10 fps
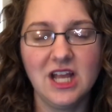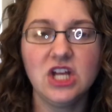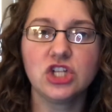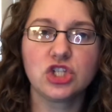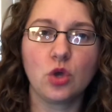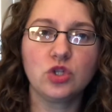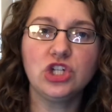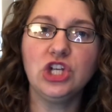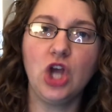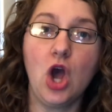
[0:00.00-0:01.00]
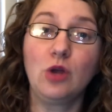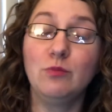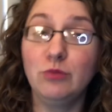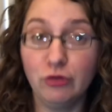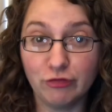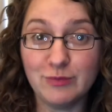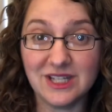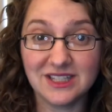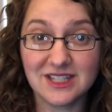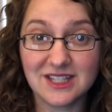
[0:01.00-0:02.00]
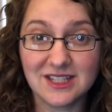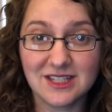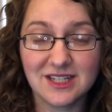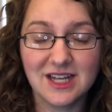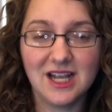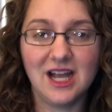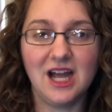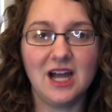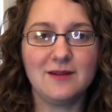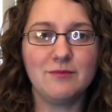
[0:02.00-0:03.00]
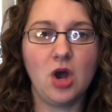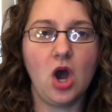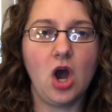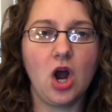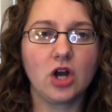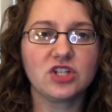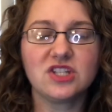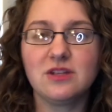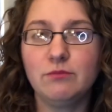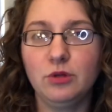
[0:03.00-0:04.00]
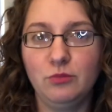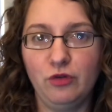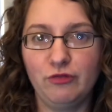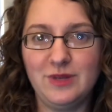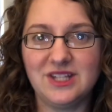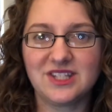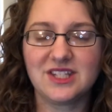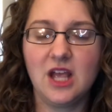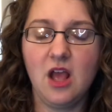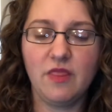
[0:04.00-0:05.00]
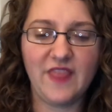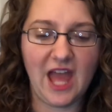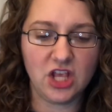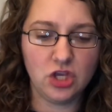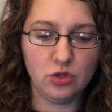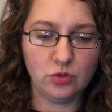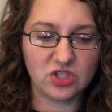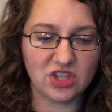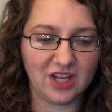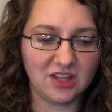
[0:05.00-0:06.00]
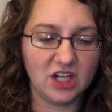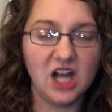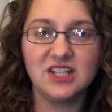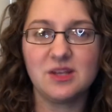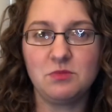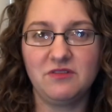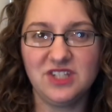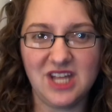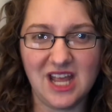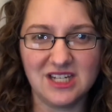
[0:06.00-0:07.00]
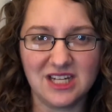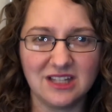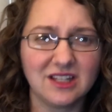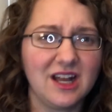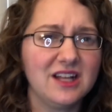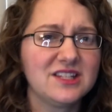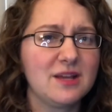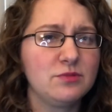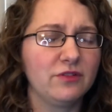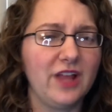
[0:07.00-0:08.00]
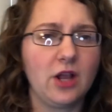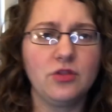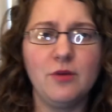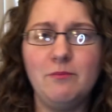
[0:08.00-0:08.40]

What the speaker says: So Qigong movements are simple movements that use like the concept of standing, the concept of like the